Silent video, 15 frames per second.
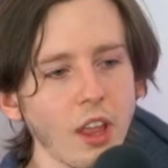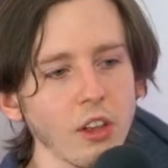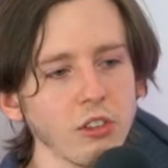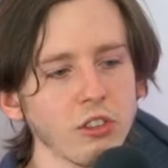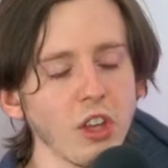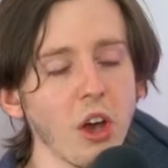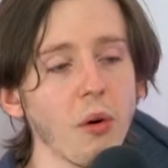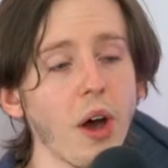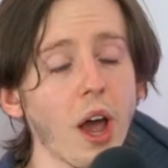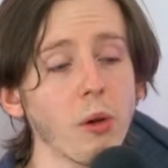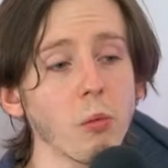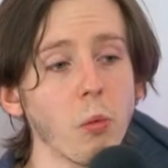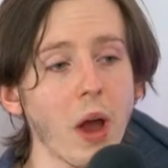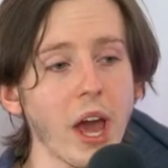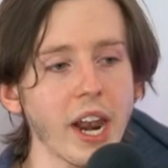So I
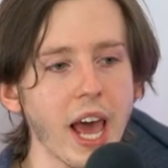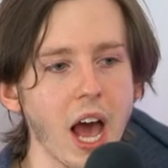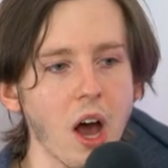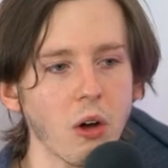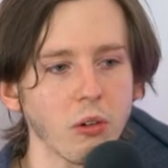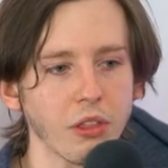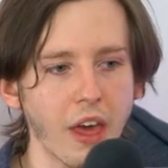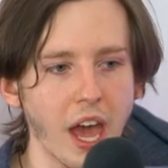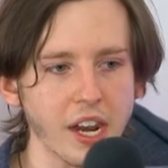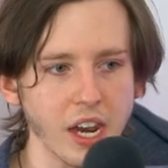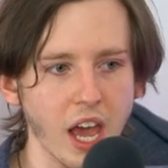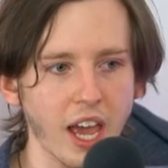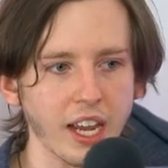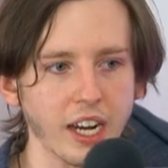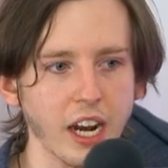went out that night